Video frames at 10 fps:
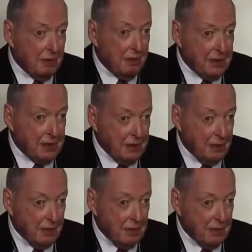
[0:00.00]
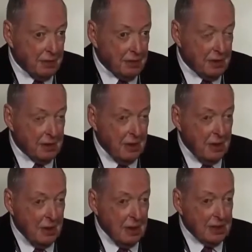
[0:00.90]
prevention of
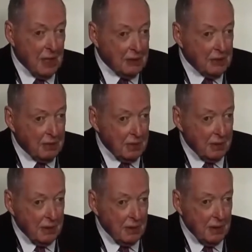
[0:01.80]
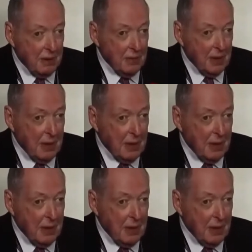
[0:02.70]
thrombosis. Subsequently,